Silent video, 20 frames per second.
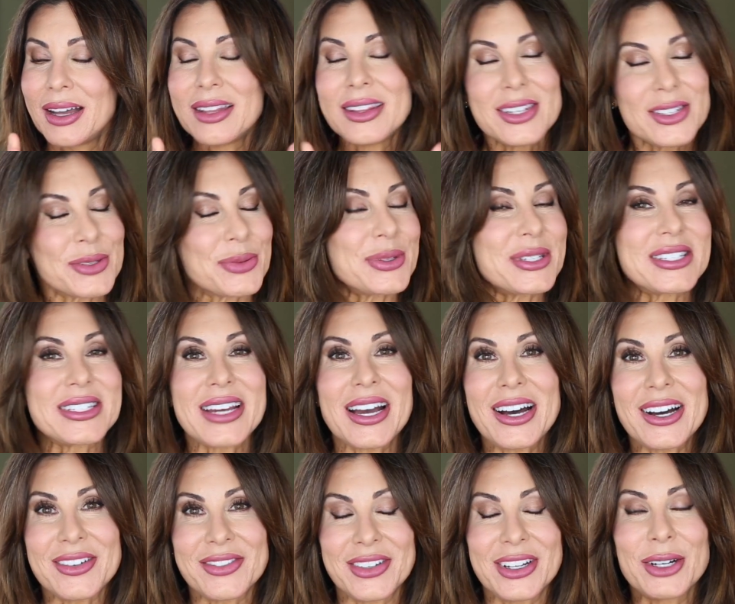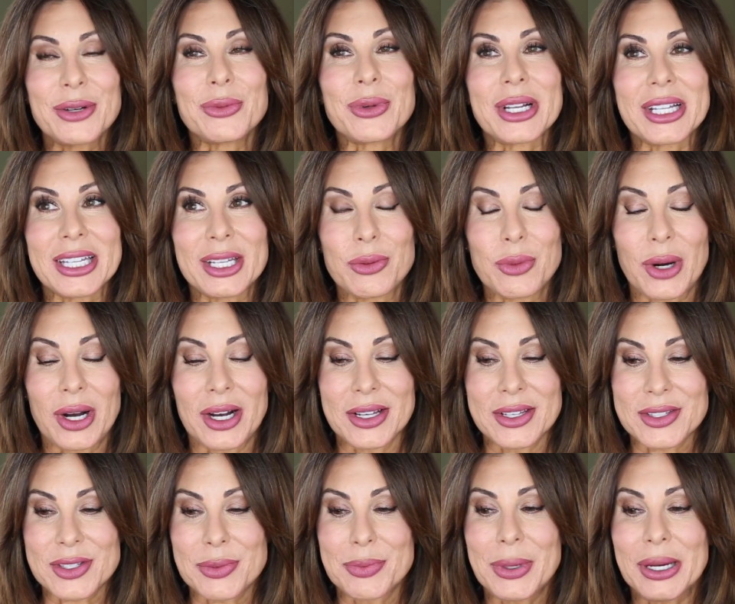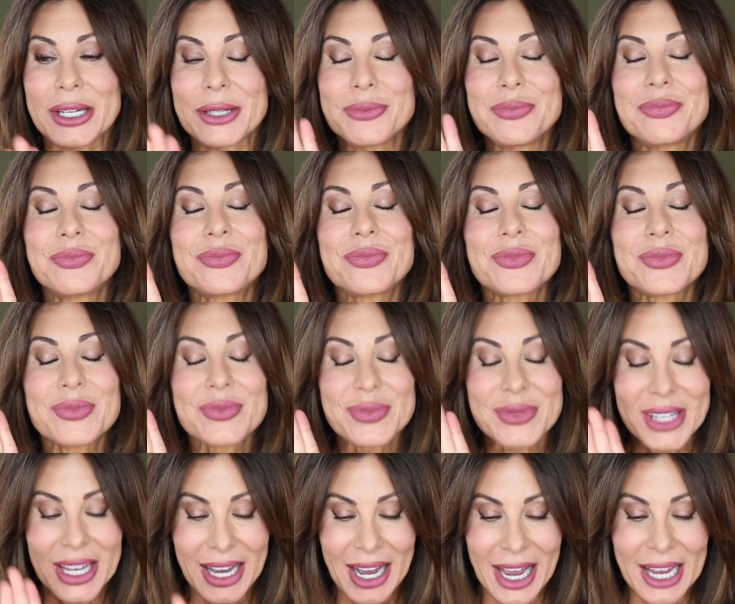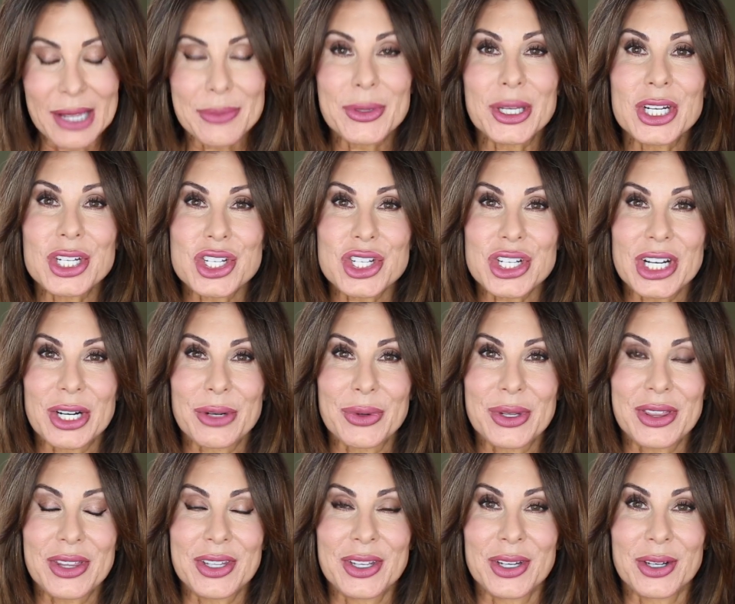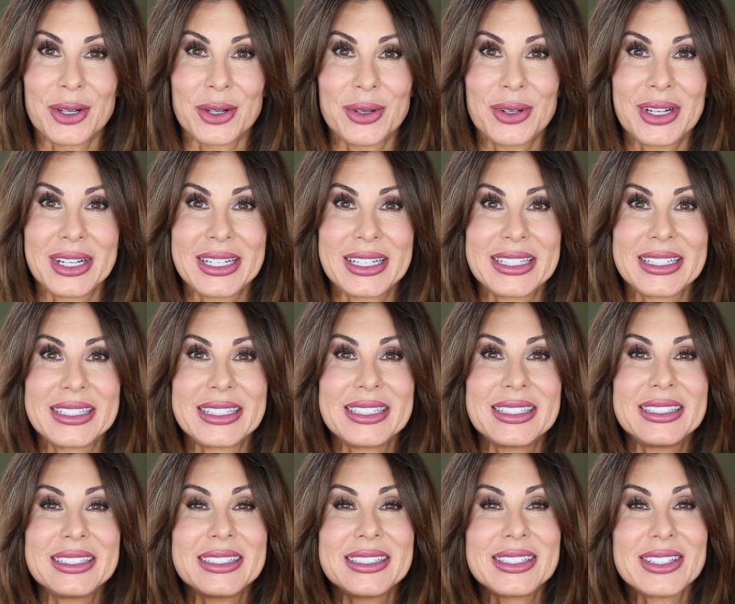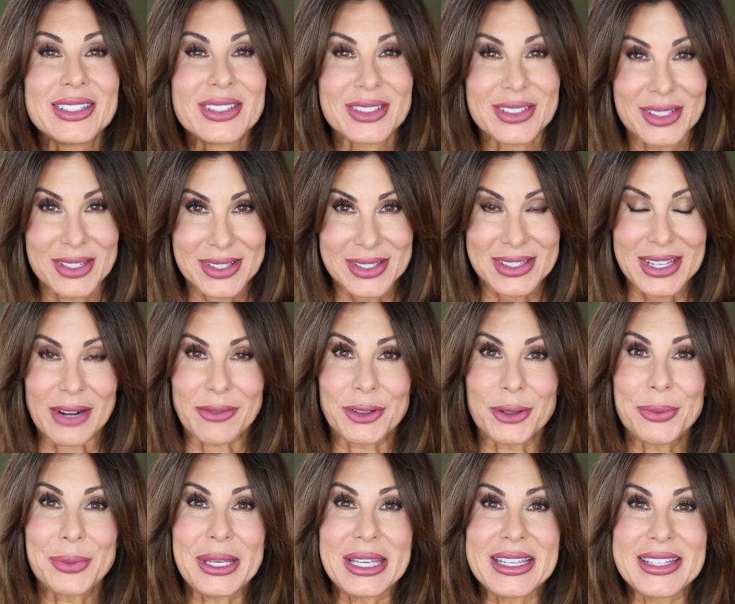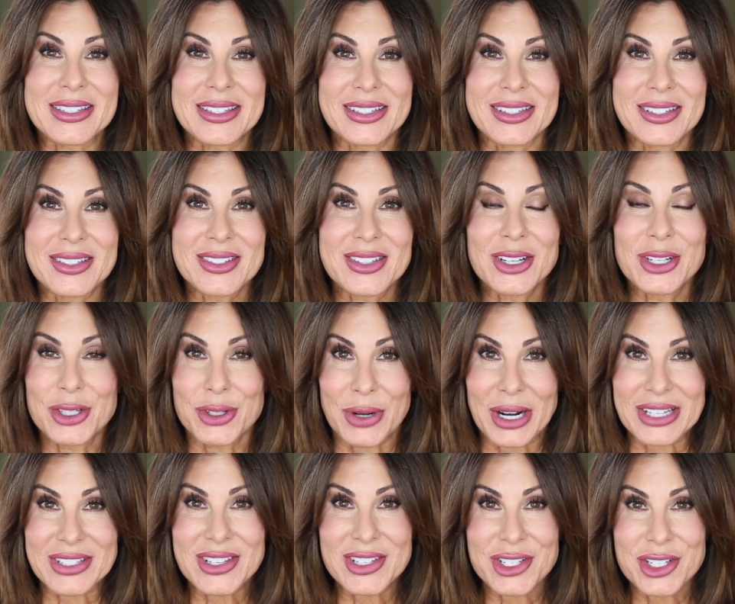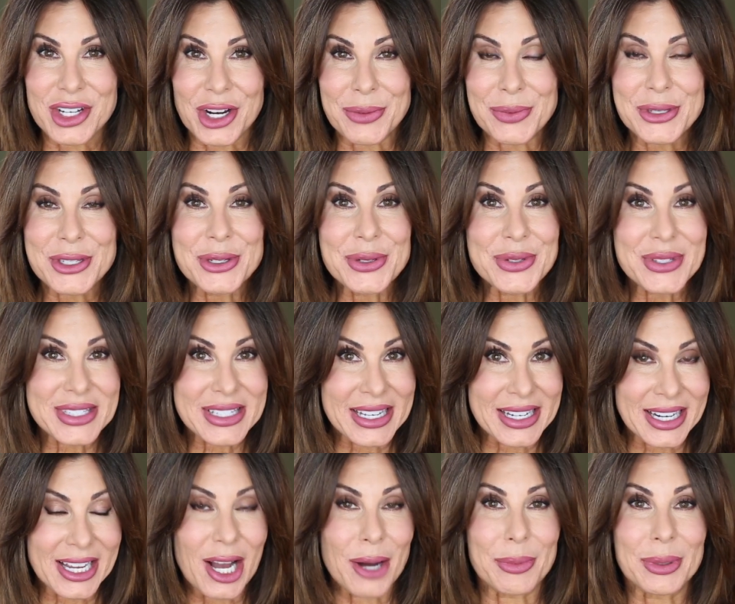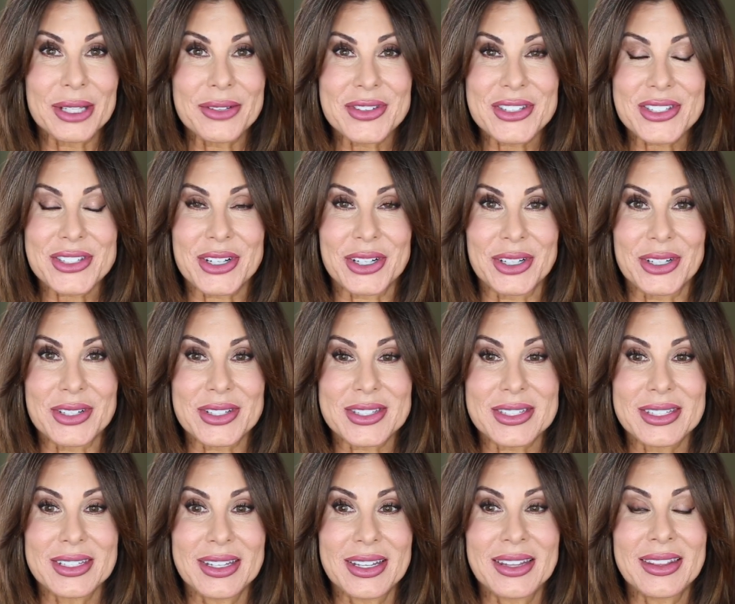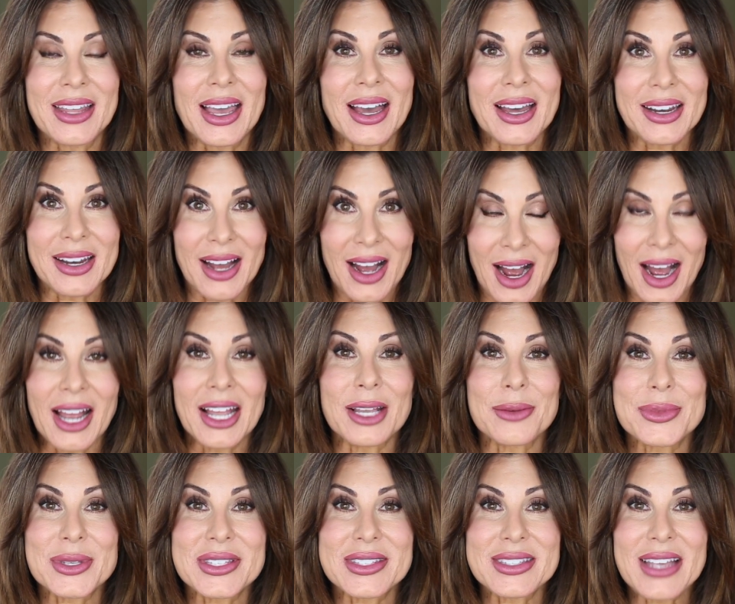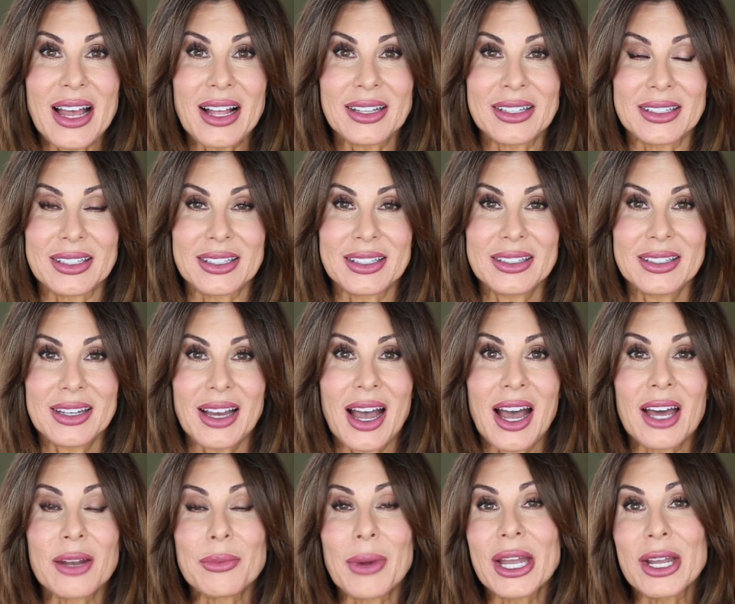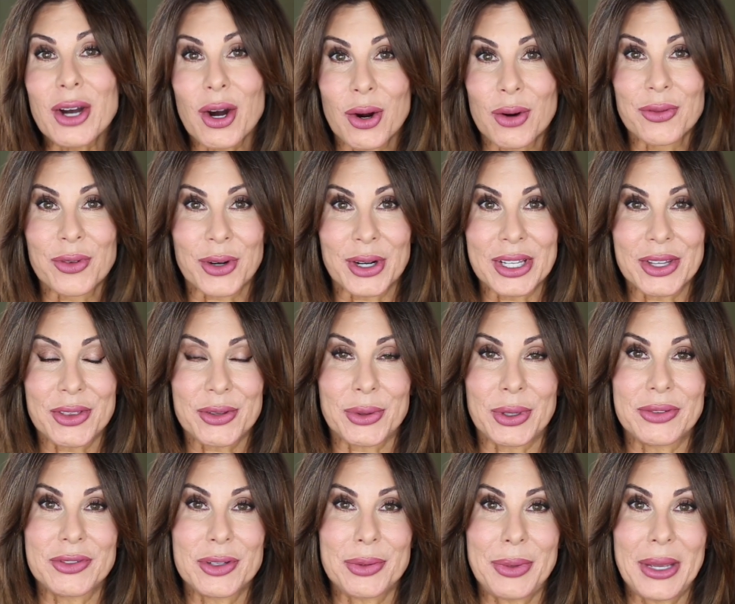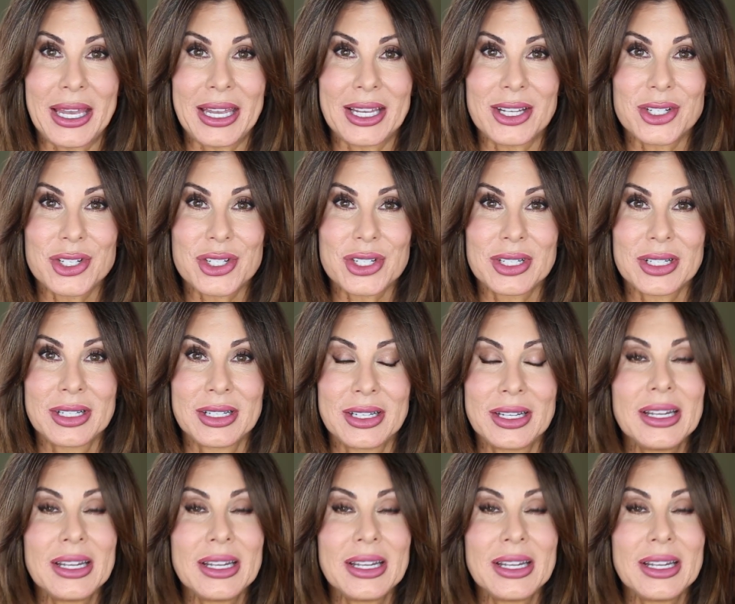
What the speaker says: This was tough, it really was, but I am going to share with you several pieces, dresses, jumpsuits, and a couple of skirts that I am selling on my Over It thrift page.